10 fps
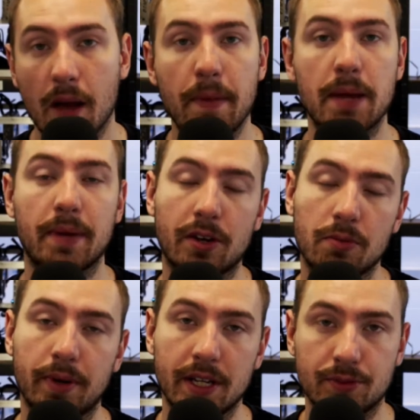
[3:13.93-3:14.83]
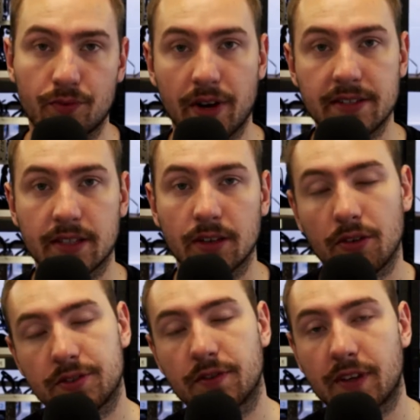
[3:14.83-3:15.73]
many companies were raising
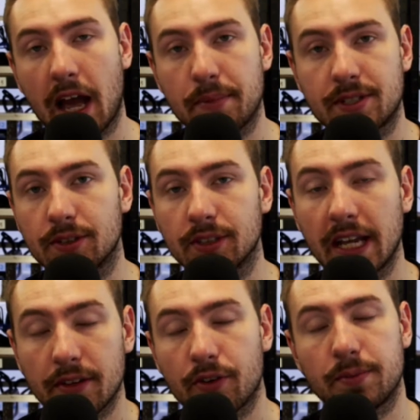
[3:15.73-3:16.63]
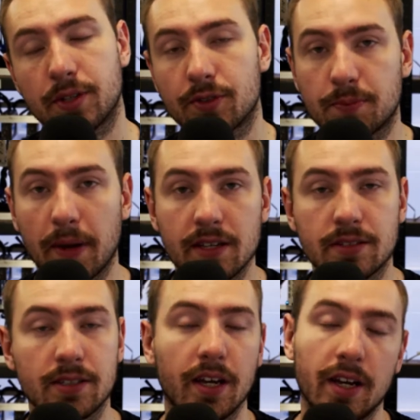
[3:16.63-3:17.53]
lots of capital in the crypto space,